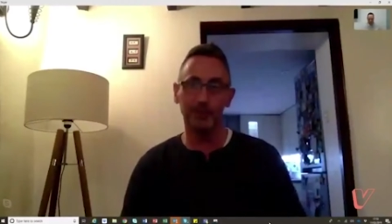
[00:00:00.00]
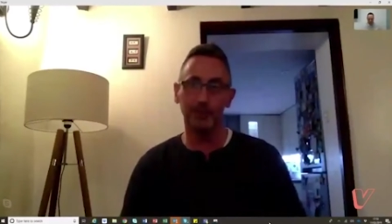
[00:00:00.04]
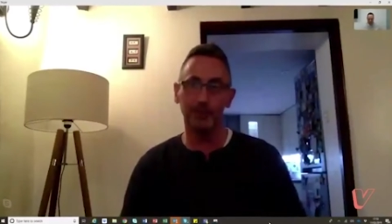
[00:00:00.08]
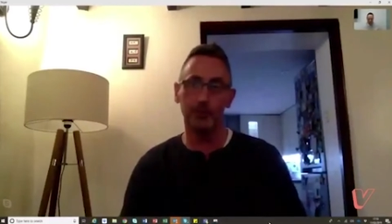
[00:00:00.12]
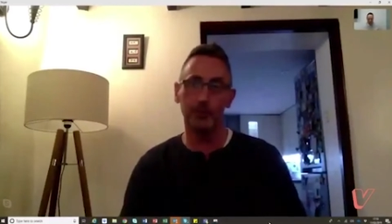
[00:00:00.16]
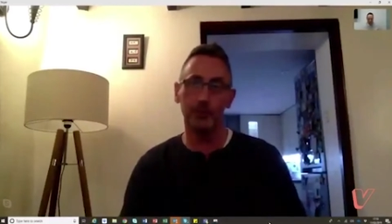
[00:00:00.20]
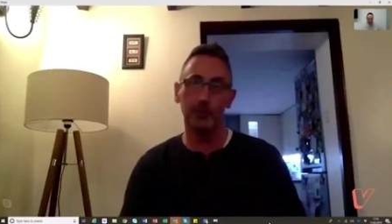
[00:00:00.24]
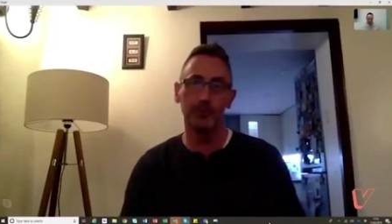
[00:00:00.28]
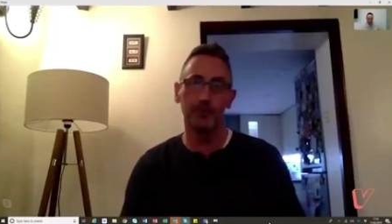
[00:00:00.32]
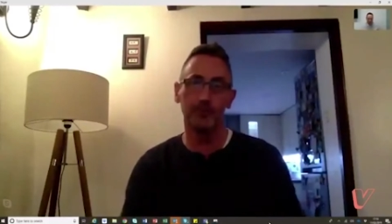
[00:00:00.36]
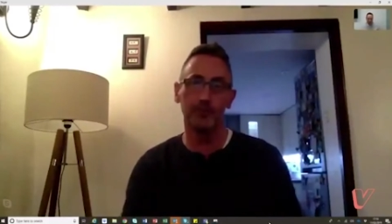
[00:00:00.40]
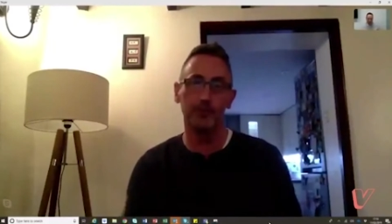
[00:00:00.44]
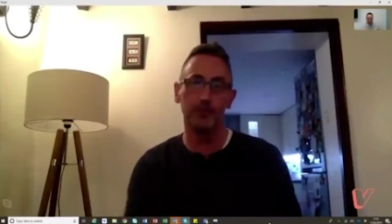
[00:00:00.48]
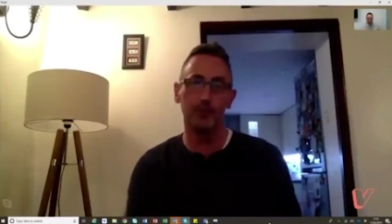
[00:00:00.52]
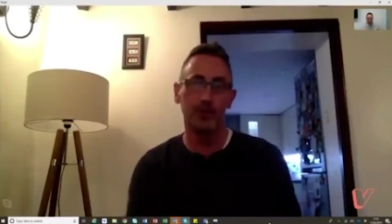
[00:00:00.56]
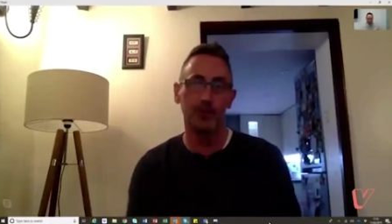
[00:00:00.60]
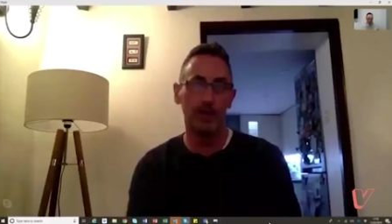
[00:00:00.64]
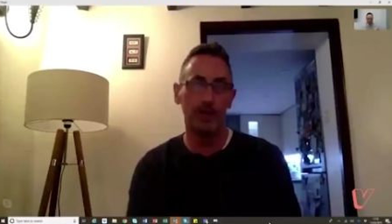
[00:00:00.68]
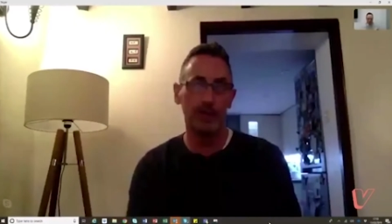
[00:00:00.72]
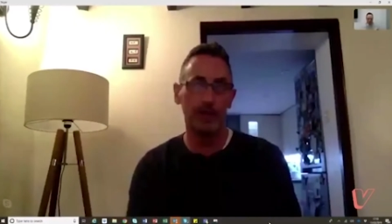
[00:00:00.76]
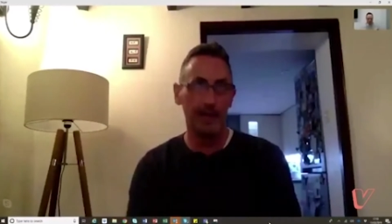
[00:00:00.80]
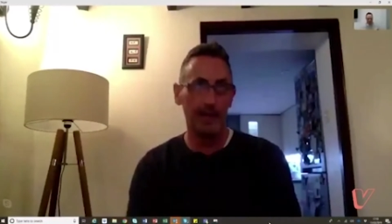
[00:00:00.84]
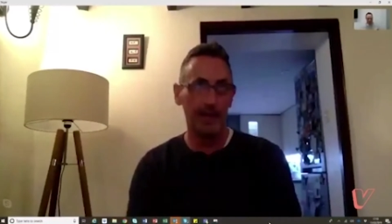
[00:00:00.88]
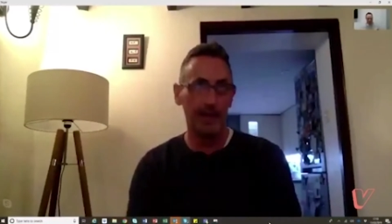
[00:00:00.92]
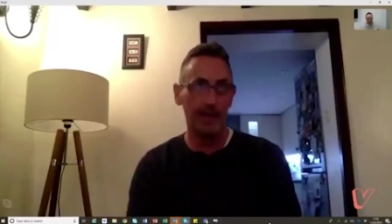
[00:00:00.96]
I've worked for.
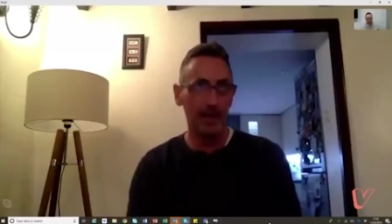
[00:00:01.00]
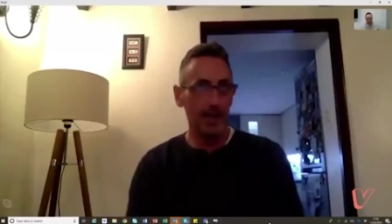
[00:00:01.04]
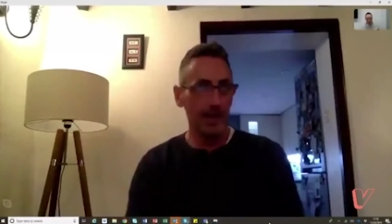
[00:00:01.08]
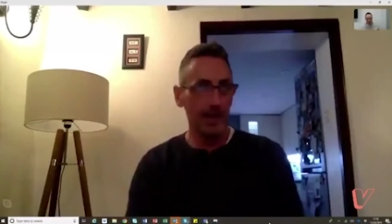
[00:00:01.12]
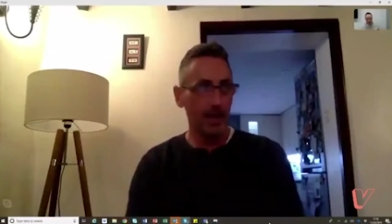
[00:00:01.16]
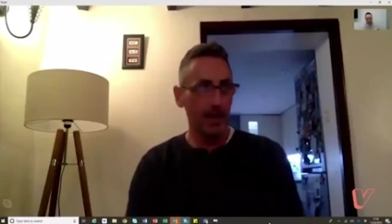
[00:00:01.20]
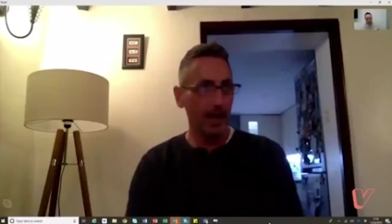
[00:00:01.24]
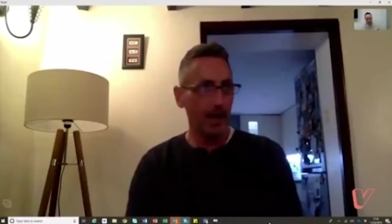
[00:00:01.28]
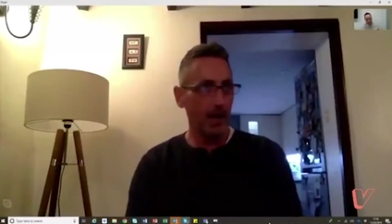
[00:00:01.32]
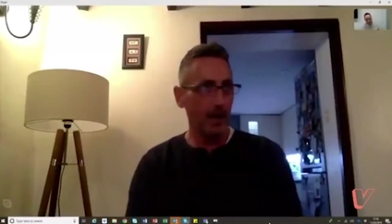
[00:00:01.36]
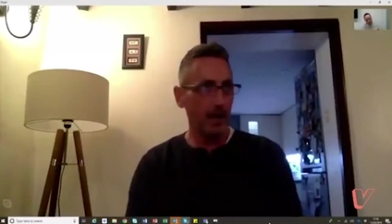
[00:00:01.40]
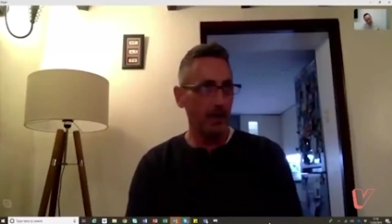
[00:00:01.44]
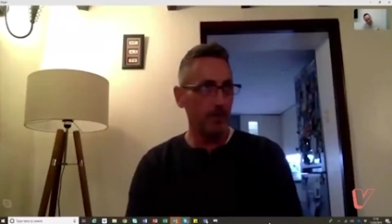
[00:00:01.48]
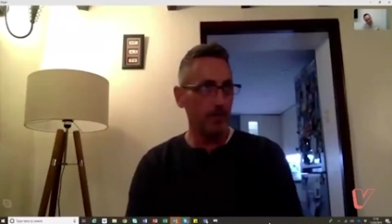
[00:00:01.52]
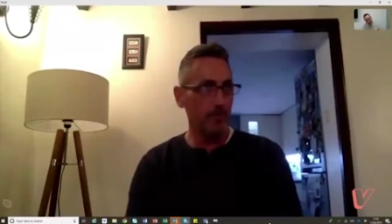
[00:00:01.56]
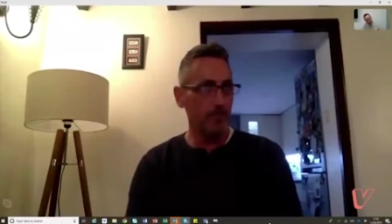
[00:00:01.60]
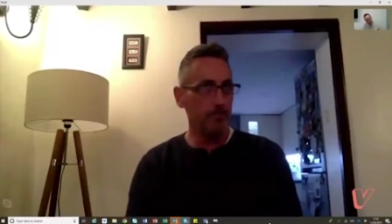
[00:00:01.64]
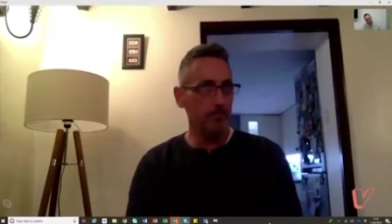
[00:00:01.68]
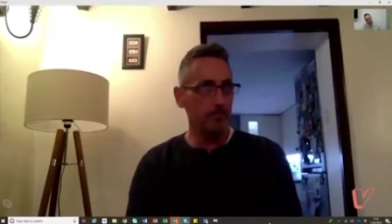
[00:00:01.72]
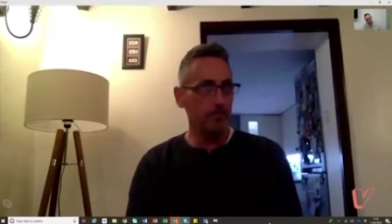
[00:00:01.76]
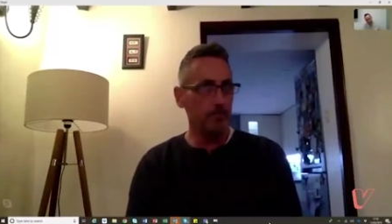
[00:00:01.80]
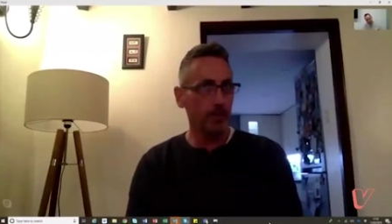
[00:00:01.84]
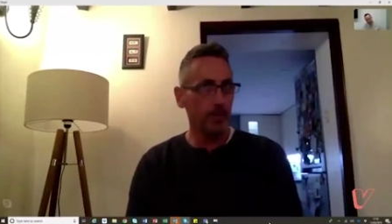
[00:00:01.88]
Um,